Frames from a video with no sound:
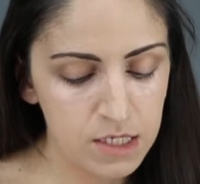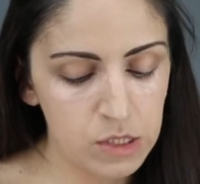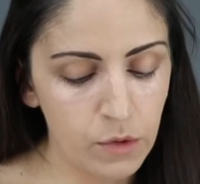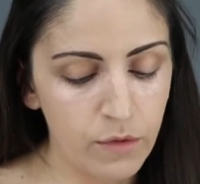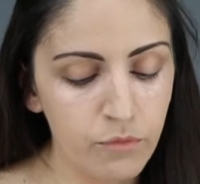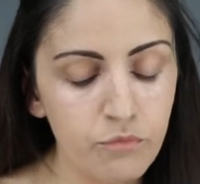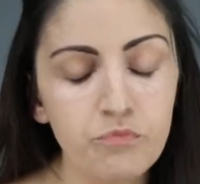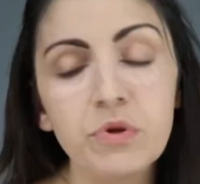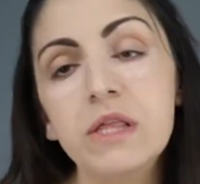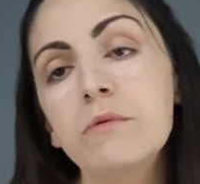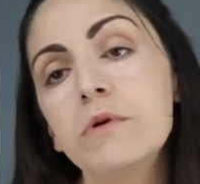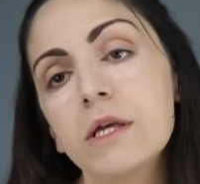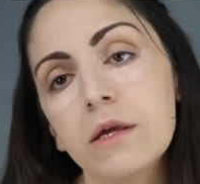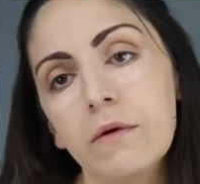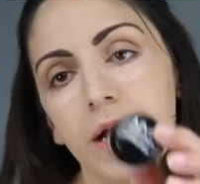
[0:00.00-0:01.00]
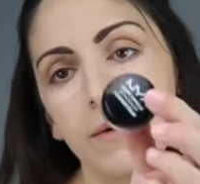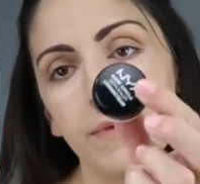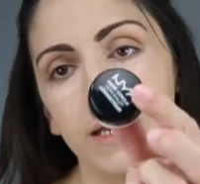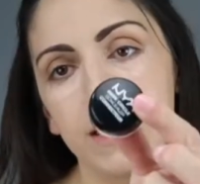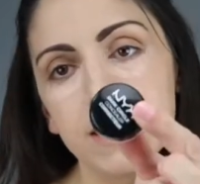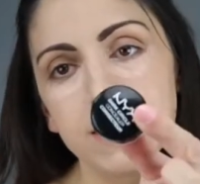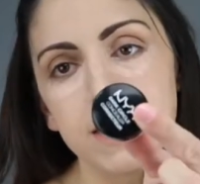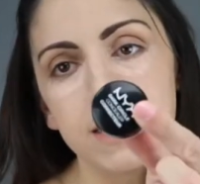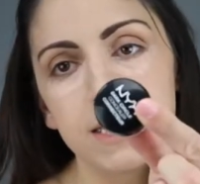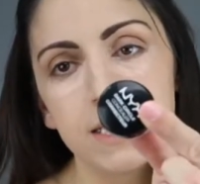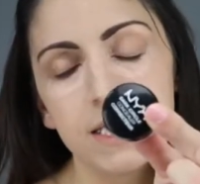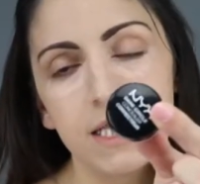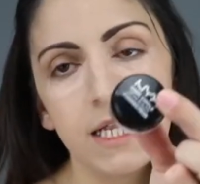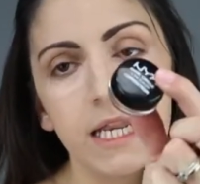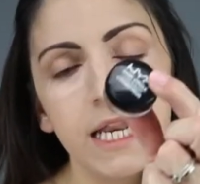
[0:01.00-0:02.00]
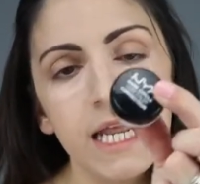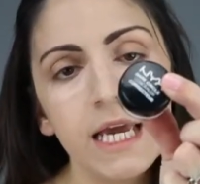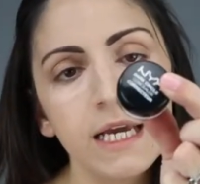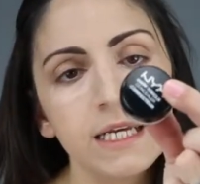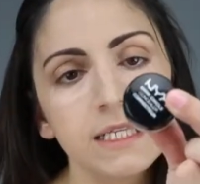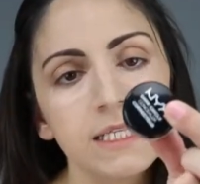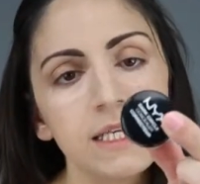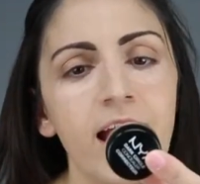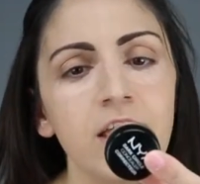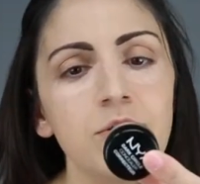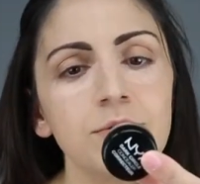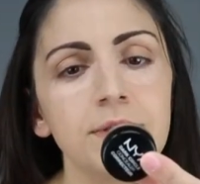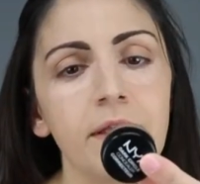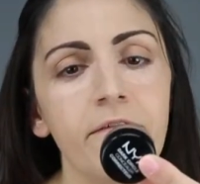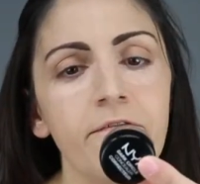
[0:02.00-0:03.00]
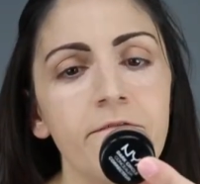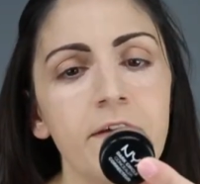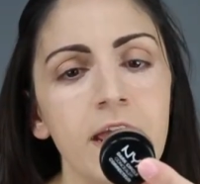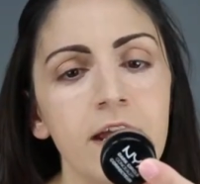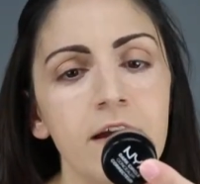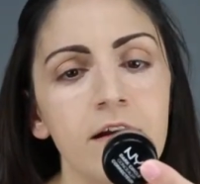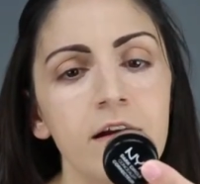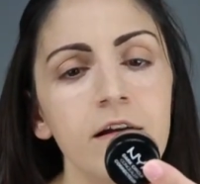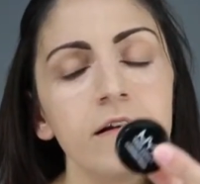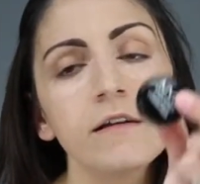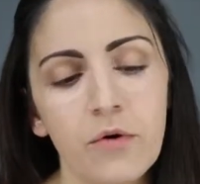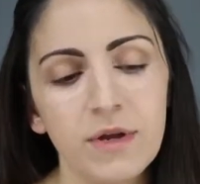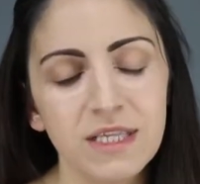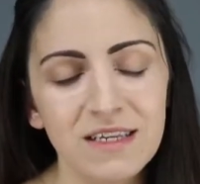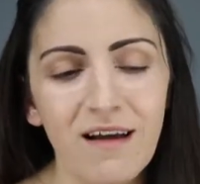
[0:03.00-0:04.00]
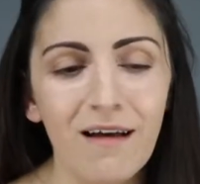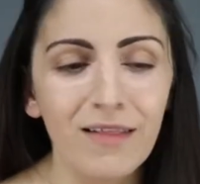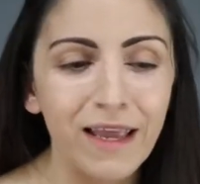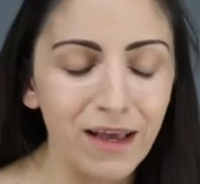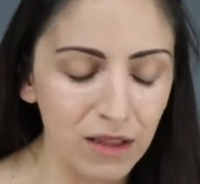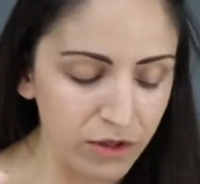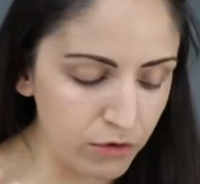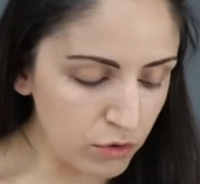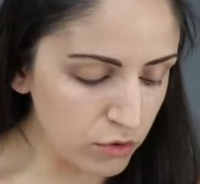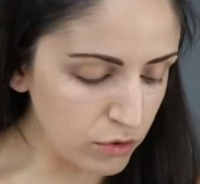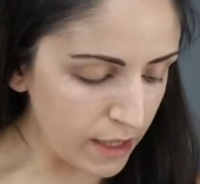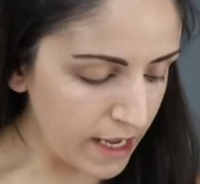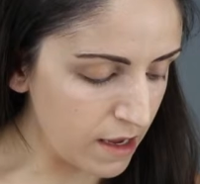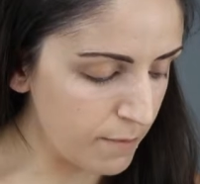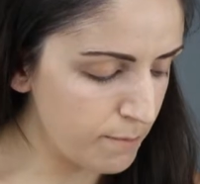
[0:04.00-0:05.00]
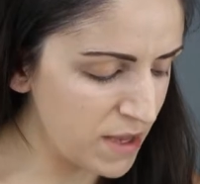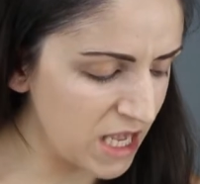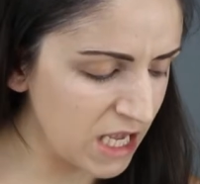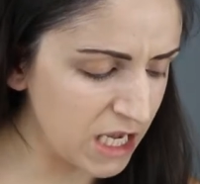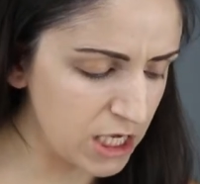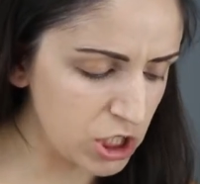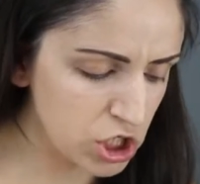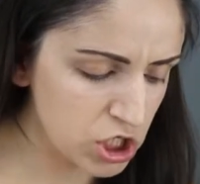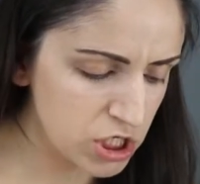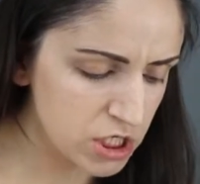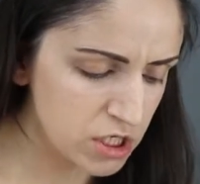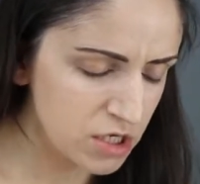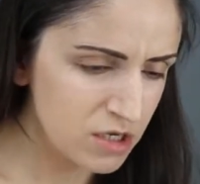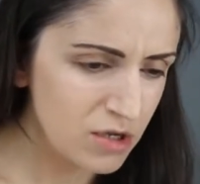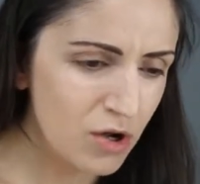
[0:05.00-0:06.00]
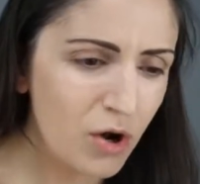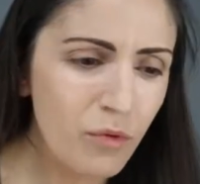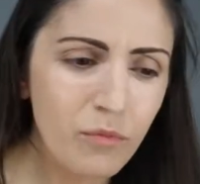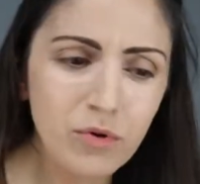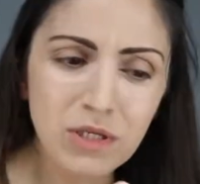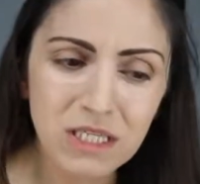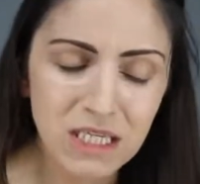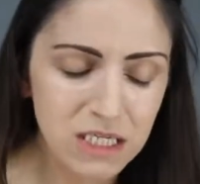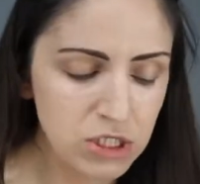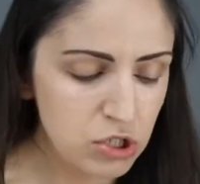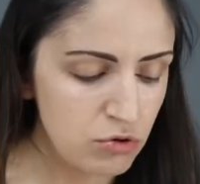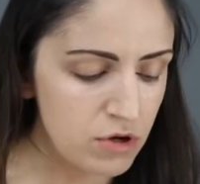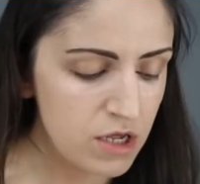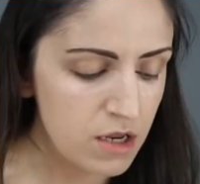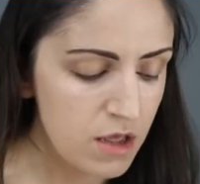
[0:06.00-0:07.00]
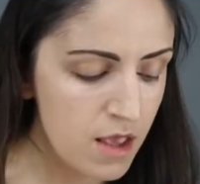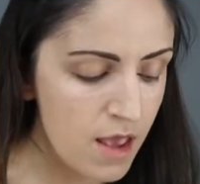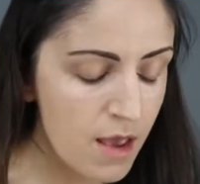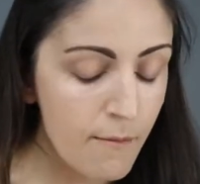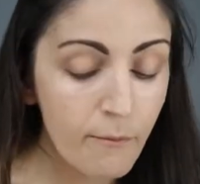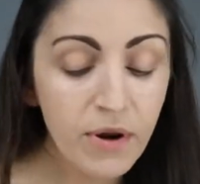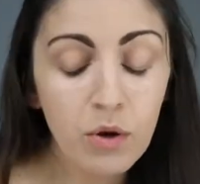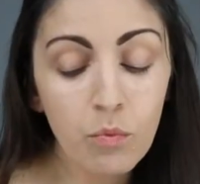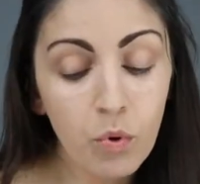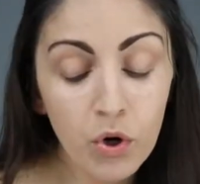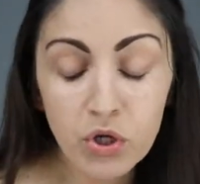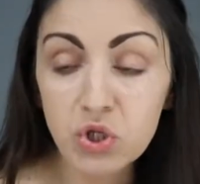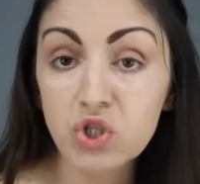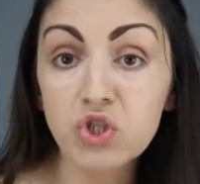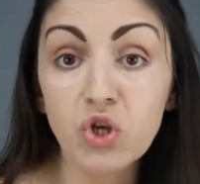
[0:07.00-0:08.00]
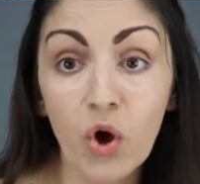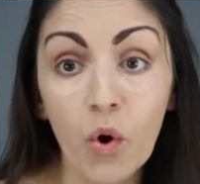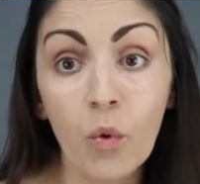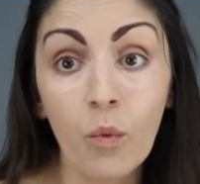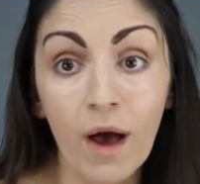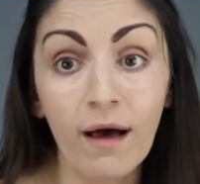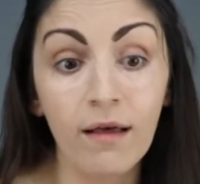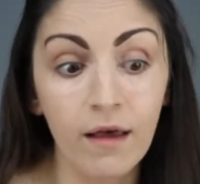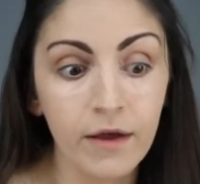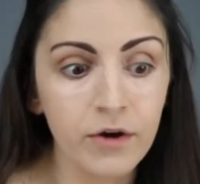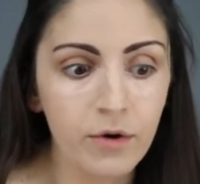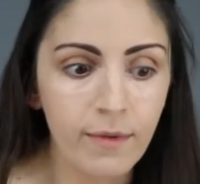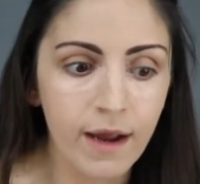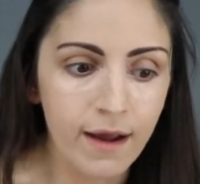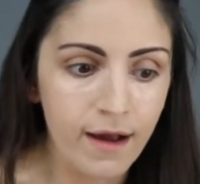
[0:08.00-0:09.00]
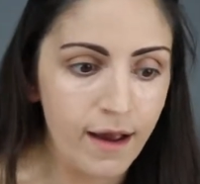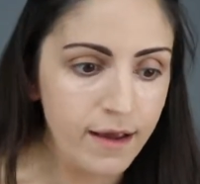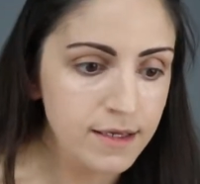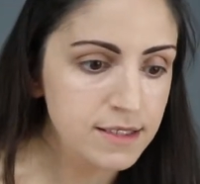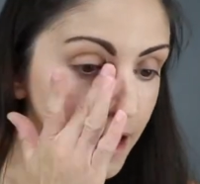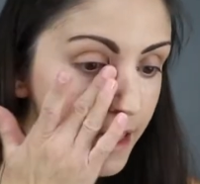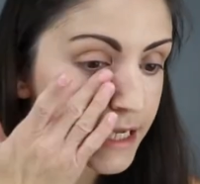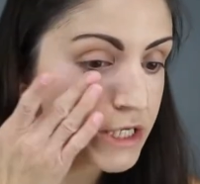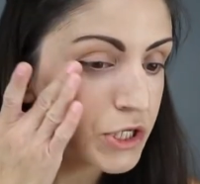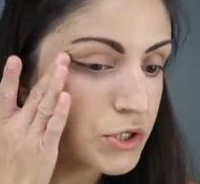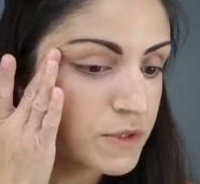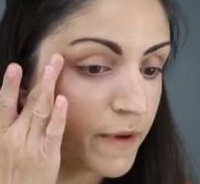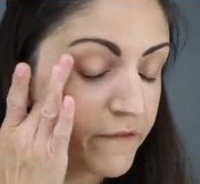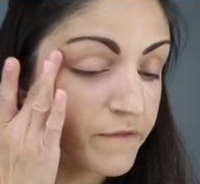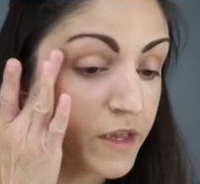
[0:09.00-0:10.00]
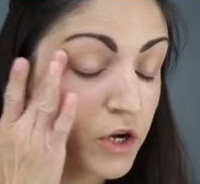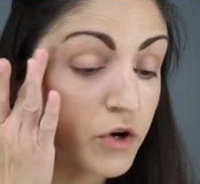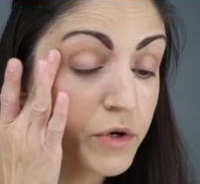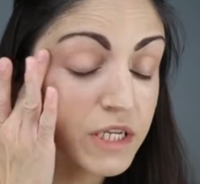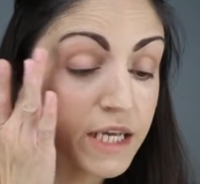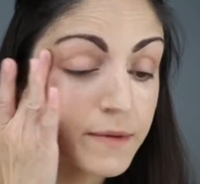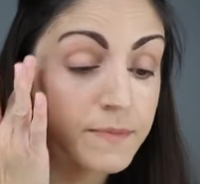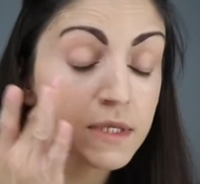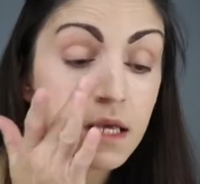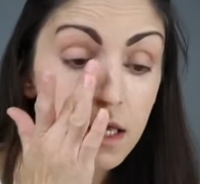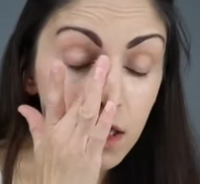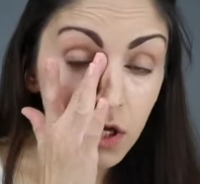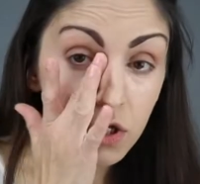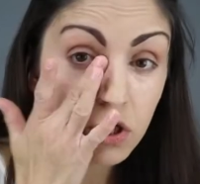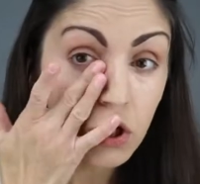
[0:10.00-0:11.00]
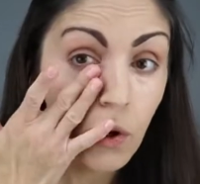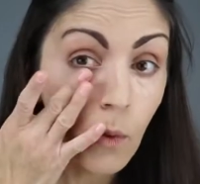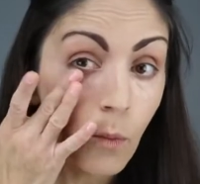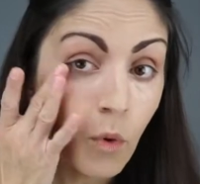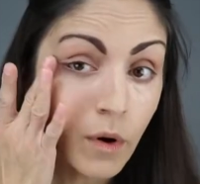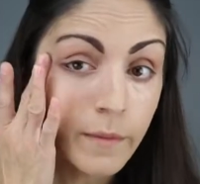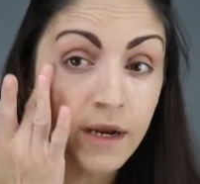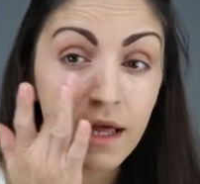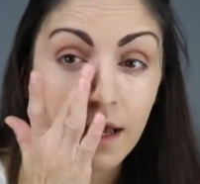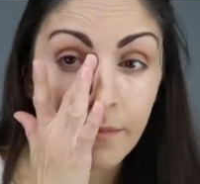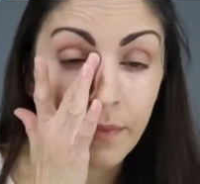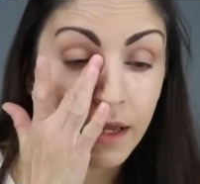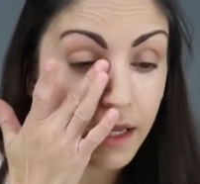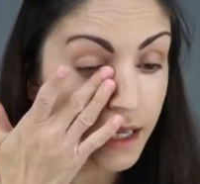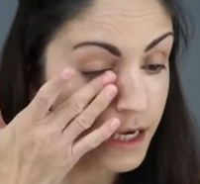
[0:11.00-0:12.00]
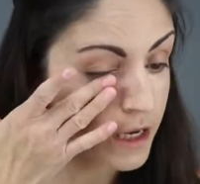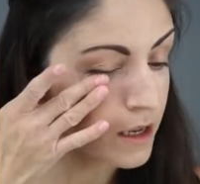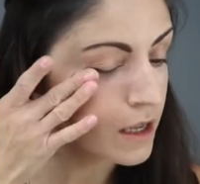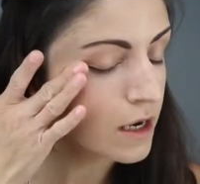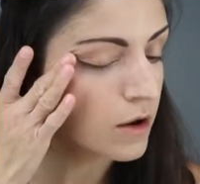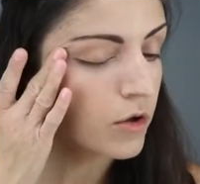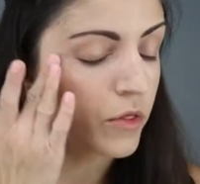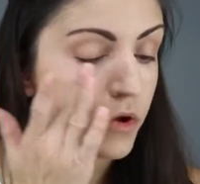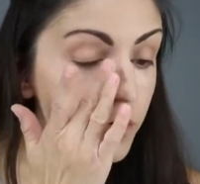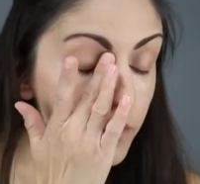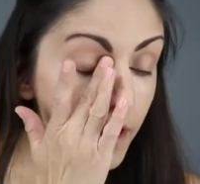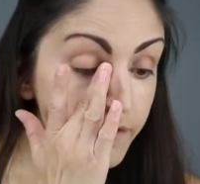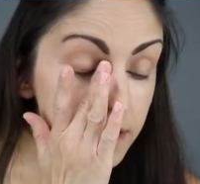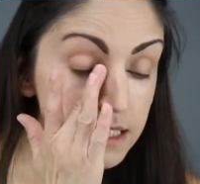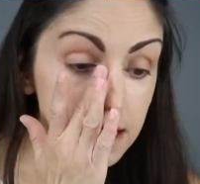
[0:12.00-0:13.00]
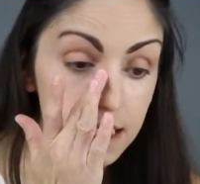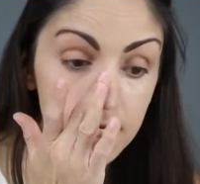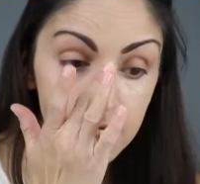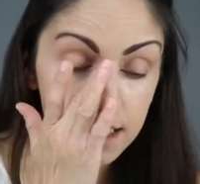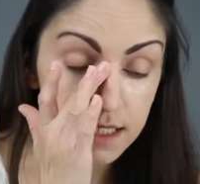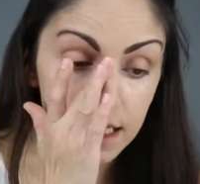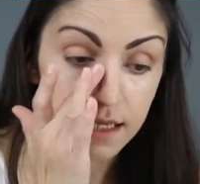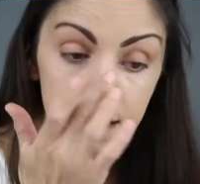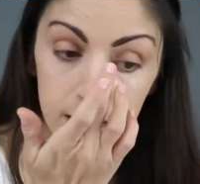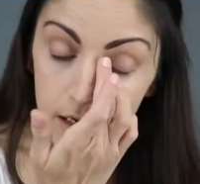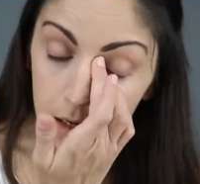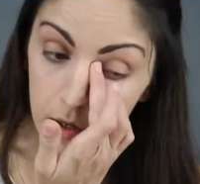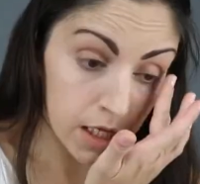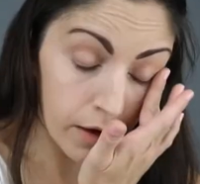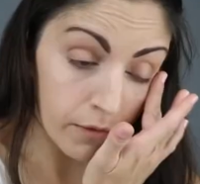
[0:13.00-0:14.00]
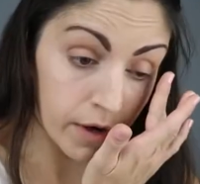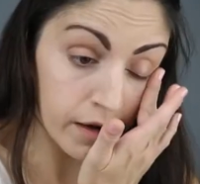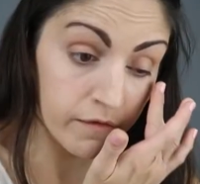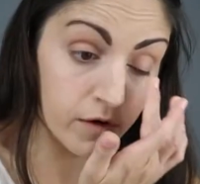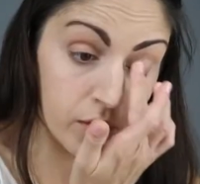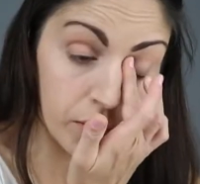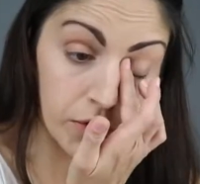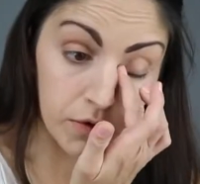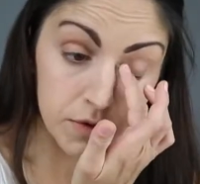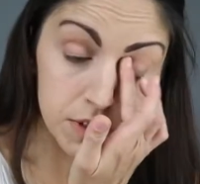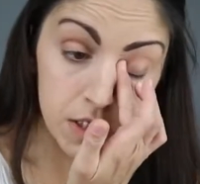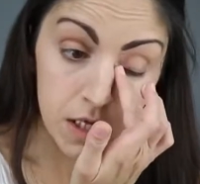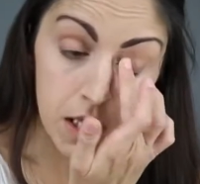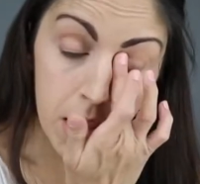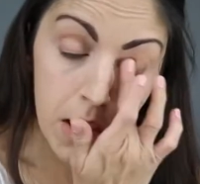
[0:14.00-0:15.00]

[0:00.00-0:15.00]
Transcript: So I really, really recommend this. This is the NYX. I use the Fair, so it's got like a little like pinkish almost tint to it, but it works so well under my eyes. I like to use my fingertips to warm it up and get it in all the crevices and get rid of all those